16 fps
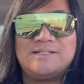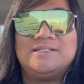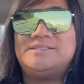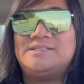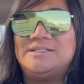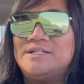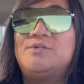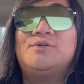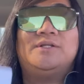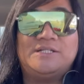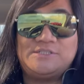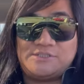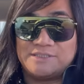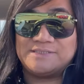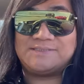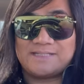It's literally
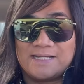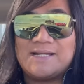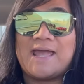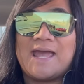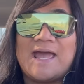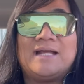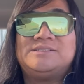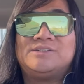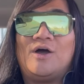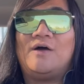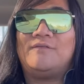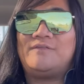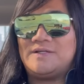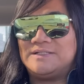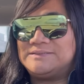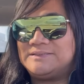just an act,
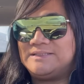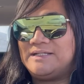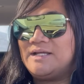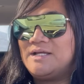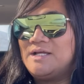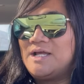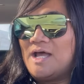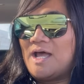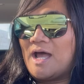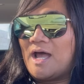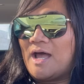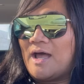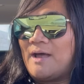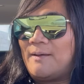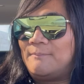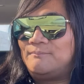obviously
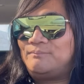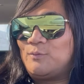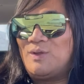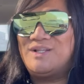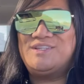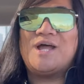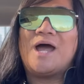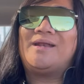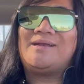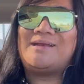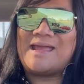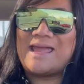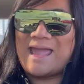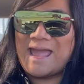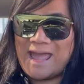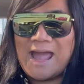um, well, not an
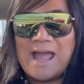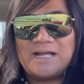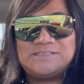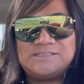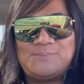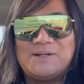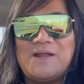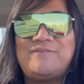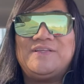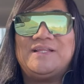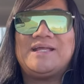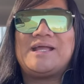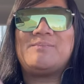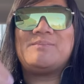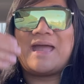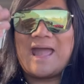act, but I feel
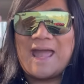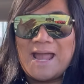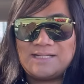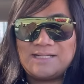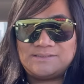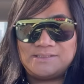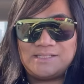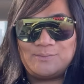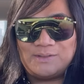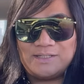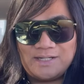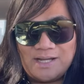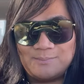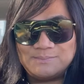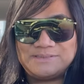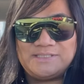like I'm acting when it
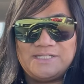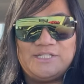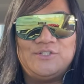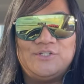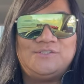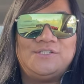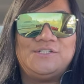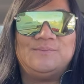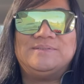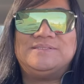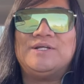comes to YouTube.